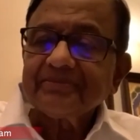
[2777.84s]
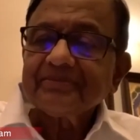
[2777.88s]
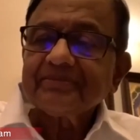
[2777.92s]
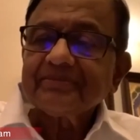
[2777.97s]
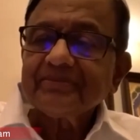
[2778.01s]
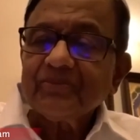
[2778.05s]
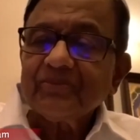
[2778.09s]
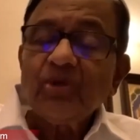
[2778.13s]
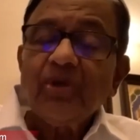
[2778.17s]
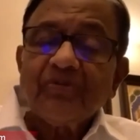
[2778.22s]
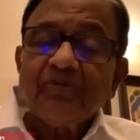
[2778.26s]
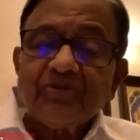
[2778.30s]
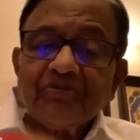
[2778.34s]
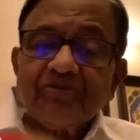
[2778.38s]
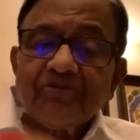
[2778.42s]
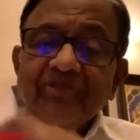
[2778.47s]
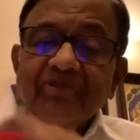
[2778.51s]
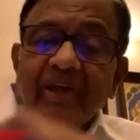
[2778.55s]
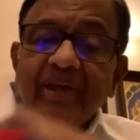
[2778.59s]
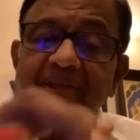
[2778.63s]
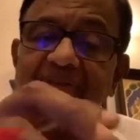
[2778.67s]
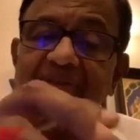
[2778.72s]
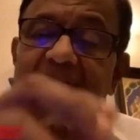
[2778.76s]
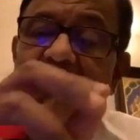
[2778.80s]
You have to
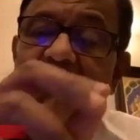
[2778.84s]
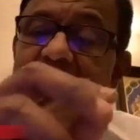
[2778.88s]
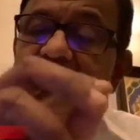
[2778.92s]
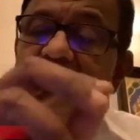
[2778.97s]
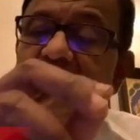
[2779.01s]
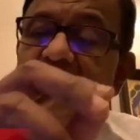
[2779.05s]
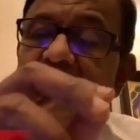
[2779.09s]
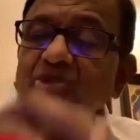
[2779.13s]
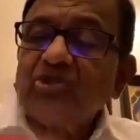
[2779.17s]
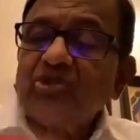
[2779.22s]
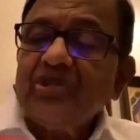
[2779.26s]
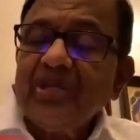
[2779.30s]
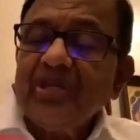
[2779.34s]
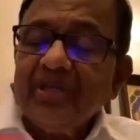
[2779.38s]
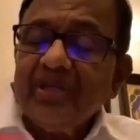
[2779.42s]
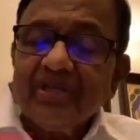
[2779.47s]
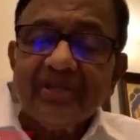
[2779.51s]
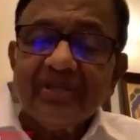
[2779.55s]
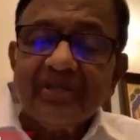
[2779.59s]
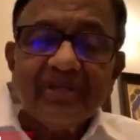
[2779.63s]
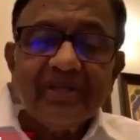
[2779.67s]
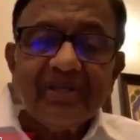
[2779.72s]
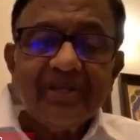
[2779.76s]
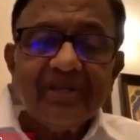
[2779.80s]
fight that
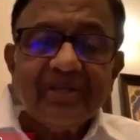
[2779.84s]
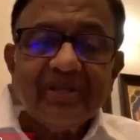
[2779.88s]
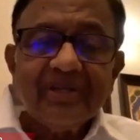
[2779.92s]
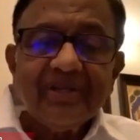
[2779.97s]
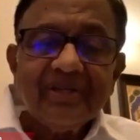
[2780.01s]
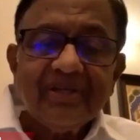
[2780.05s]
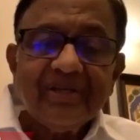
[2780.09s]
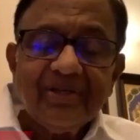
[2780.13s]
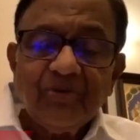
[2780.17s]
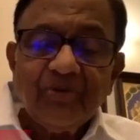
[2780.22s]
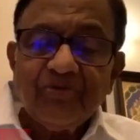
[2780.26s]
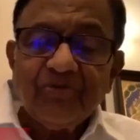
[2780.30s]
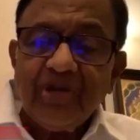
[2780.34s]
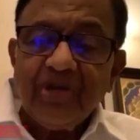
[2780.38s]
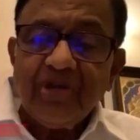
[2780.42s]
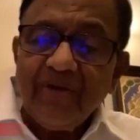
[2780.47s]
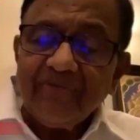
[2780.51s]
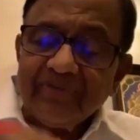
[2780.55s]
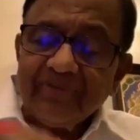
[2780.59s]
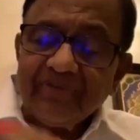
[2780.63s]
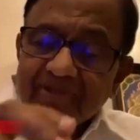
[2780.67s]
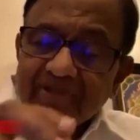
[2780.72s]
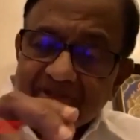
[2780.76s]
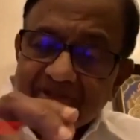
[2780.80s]
machine. If you
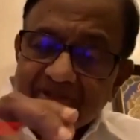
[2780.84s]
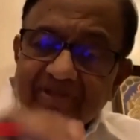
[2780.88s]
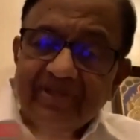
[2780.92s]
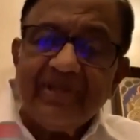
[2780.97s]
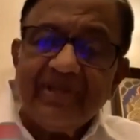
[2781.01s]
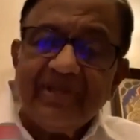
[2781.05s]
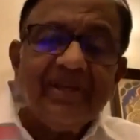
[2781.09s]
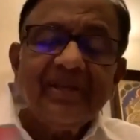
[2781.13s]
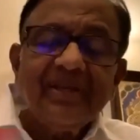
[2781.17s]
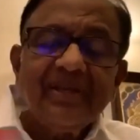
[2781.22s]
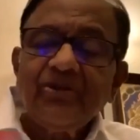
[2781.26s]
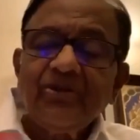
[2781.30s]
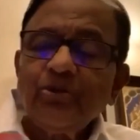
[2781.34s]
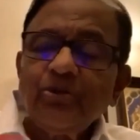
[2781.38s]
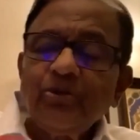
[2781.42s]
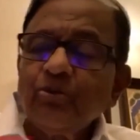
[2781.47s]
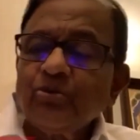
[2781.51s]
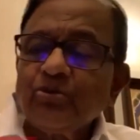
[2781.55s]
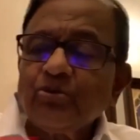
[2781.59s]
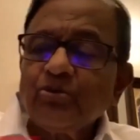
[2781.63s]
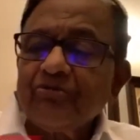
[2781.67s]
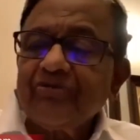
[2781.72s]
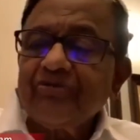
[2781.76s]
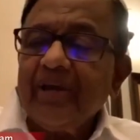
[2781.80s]
have the steel in you
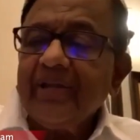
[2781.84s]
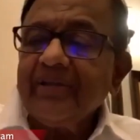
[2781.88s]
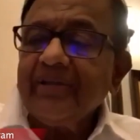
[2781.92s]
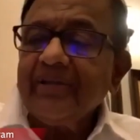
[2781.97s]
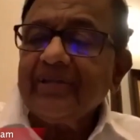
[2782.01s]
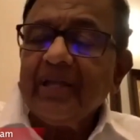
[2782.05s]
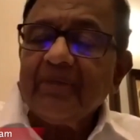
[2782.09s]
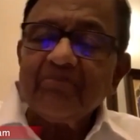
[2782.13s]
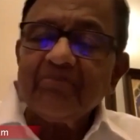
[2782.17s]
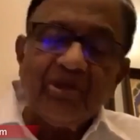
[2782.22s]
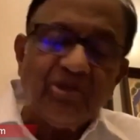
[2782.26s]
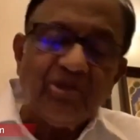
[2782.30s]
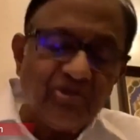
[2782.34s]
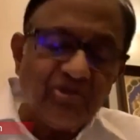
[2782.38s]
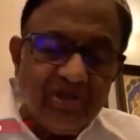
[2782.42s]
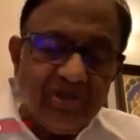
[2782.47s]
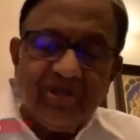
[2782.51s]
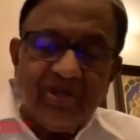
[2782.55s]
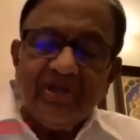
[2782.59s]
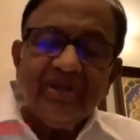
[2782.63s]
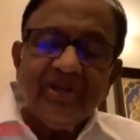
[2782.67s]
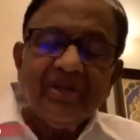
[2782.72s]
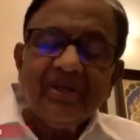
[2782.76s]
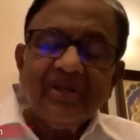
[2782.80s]
to fight that
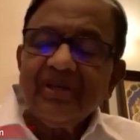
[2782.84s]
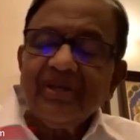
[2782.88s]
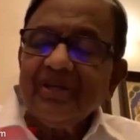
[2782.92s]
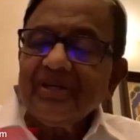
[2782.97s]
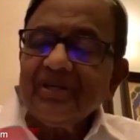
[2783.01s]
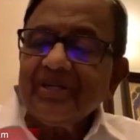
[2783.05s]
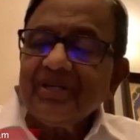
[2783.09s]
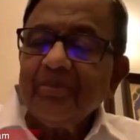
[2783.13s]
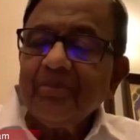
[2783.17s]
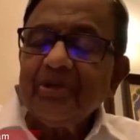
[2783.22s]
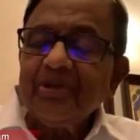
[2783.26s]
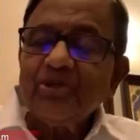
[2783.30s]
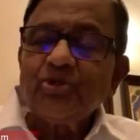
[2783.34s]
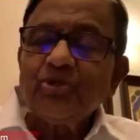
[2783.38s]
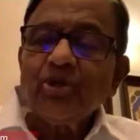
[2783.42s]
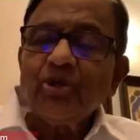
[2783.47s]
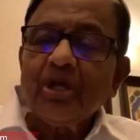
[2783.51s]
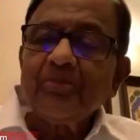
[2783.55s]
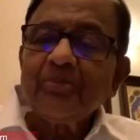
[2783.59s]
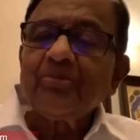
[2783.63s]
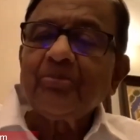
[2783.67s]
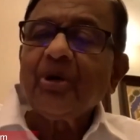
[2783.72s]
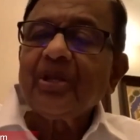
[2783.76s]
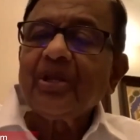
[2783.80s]
machine, come and
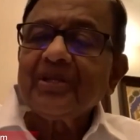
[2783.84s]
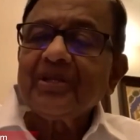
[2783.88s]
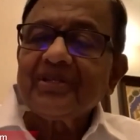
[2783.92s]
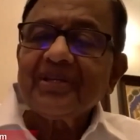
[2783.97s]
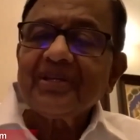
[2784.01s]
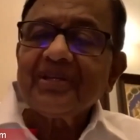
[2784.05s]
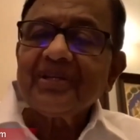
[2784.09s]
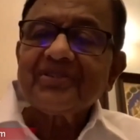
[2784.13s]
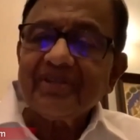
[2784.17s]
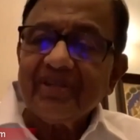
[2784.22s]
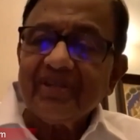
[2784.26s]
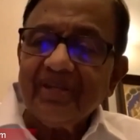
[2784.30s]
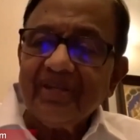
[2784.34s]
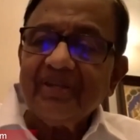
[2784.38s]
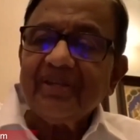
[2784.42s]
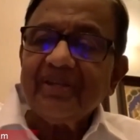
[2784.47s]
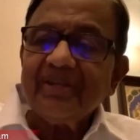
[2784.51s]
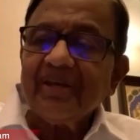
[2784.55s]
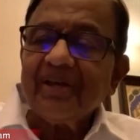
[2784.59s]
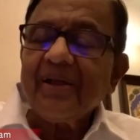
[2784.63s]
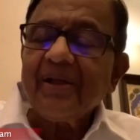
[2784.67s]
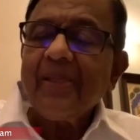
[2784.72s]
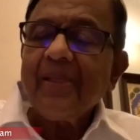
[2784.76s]
join politics in India.